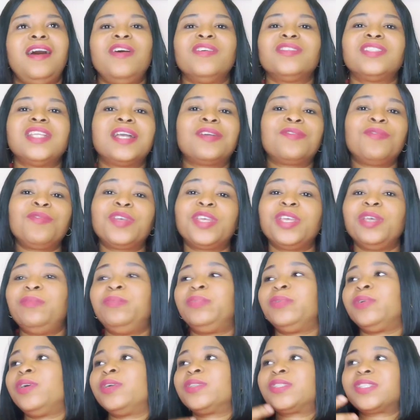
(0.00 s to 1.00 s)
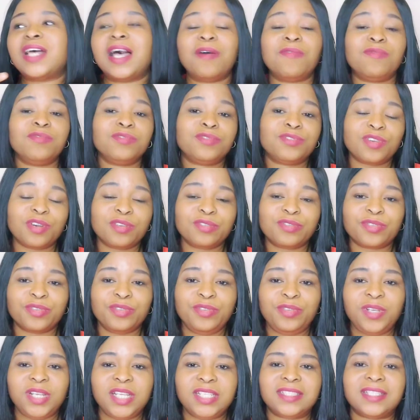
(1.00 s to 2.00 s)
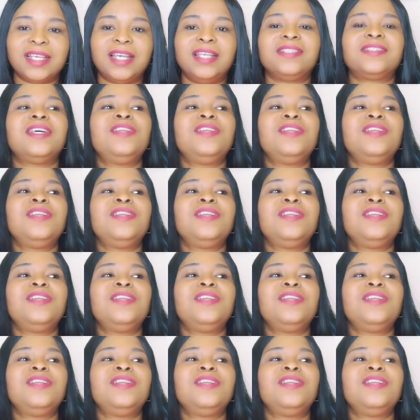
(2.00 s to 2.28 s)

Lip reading: I was like, okay, bros, I will talk to you later.